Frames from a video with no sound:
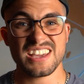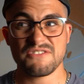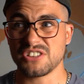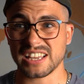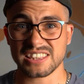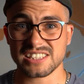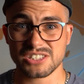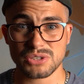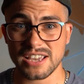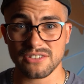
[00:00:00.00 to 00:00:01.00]
for like the
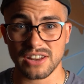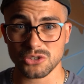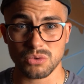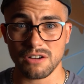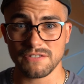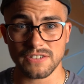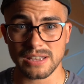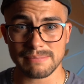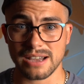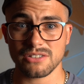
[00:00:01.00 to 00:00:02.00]
sake of like
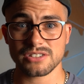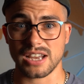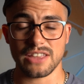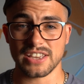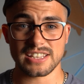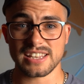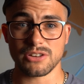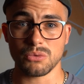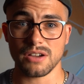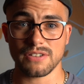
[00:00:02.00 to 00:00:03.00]
£12-15, I think it's
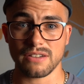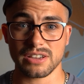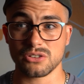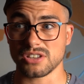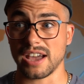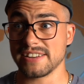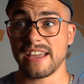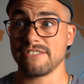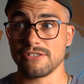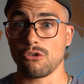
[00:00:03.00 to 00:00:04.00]
definitely worth having, because I
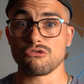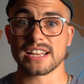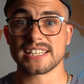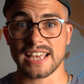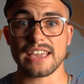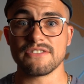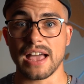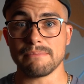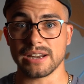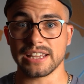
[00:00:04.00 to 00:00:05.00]
definitely have already saved
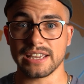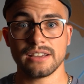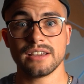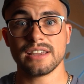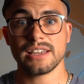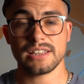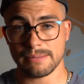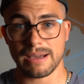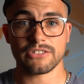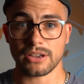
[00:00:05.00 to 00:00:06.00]
that money the
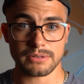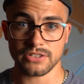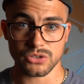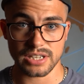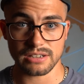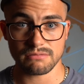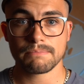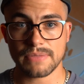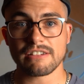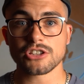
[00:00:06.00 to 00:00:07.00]
amount of times I've used it.
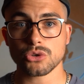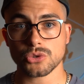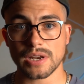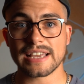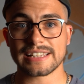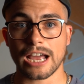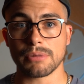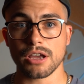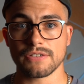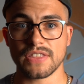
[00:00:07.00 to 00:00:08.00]
There is also a link down
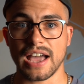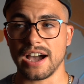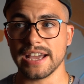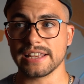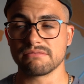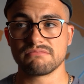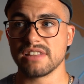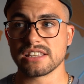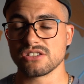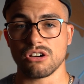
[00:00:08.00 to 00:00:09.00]
below for that.
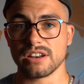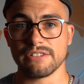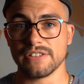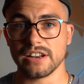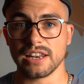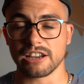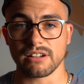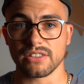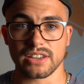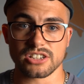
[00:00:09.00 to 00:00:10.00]
It's not an affiliate link or
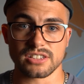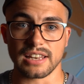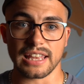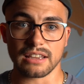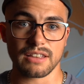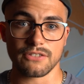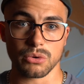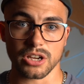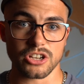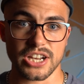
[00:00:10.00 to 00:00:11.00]
anything, it's just a link if you
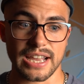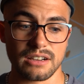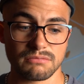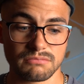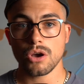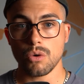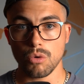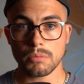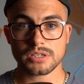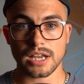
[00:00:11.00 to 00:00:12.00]
want to go check it out.
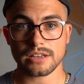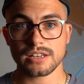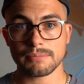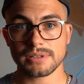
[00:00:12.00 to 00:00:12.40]
Almost done. Number